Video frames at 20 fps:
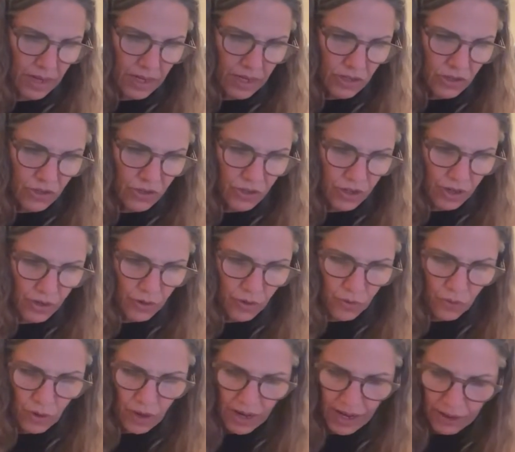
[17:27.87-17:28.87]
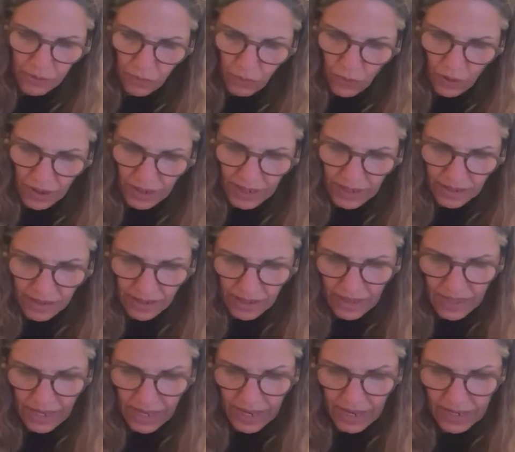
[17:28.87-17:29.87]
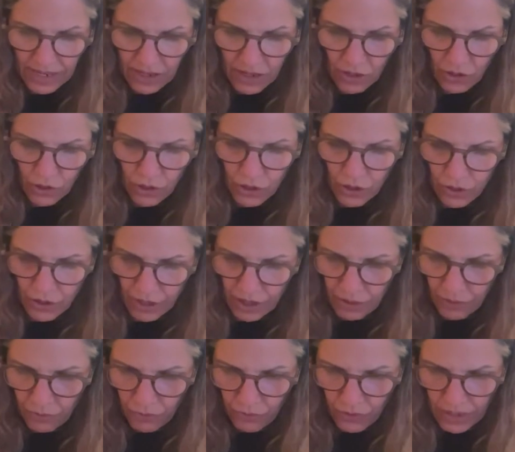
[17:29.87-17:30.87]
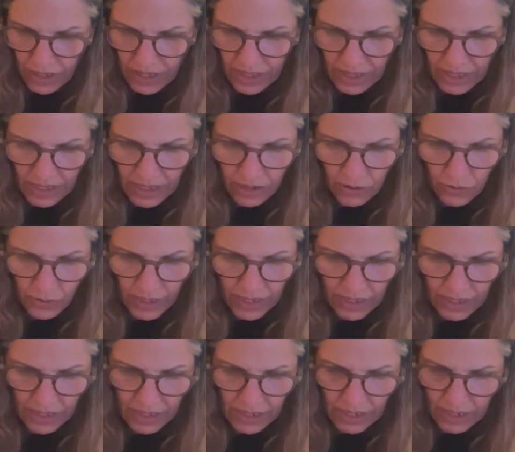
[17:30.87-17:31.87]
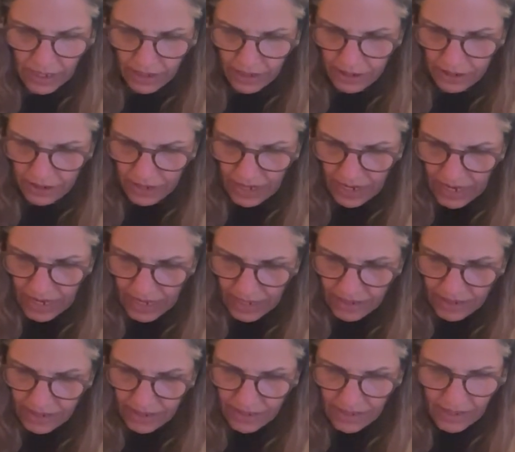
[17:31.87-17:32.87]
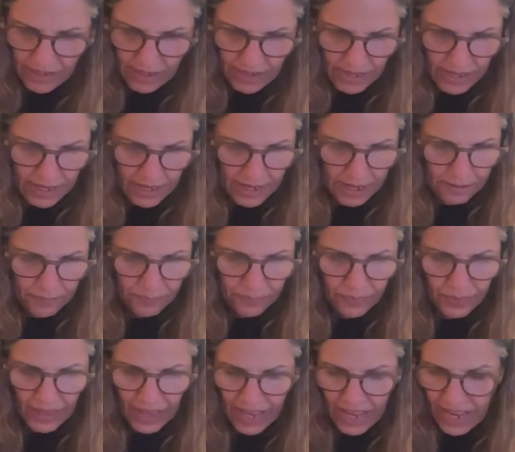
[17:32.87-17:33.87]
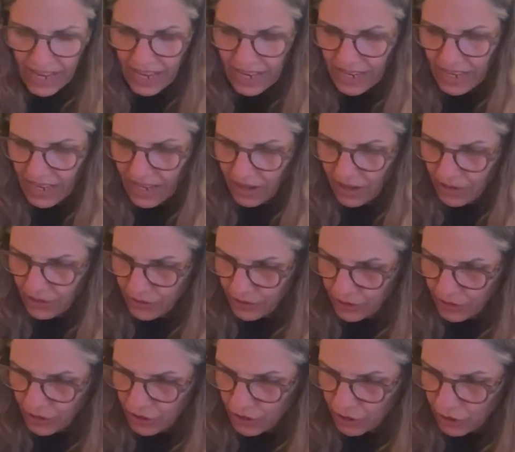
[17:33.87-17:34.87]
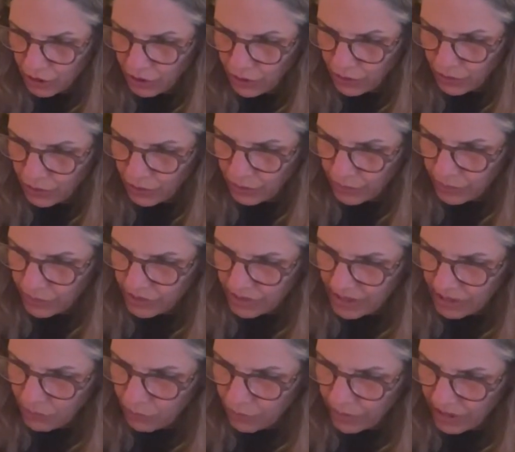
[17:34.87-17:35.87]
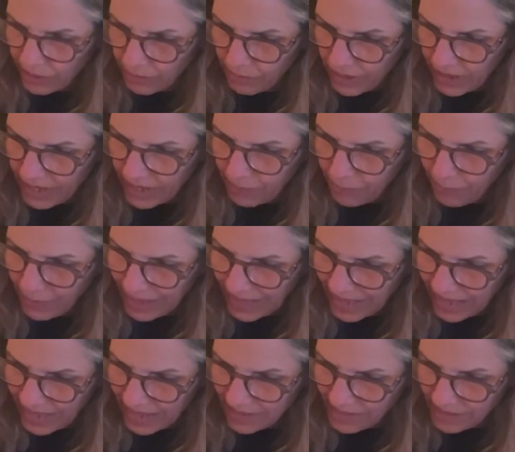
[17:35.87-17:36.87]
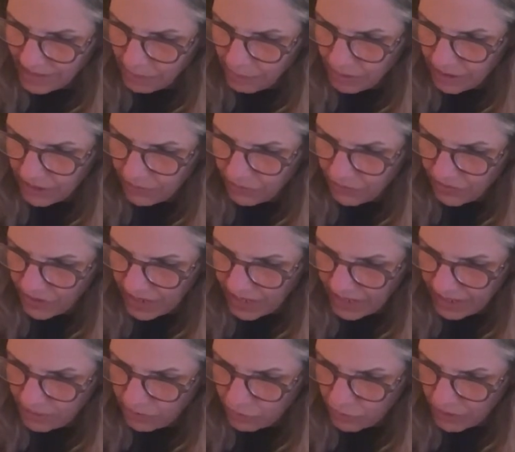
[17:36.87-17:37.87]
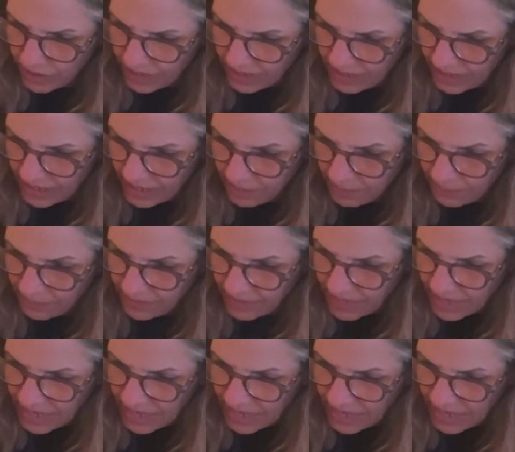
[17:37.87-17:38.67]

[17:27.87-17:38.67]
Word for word: So I wanted to then look really quickly here to see any other clues that we might possibly find with him.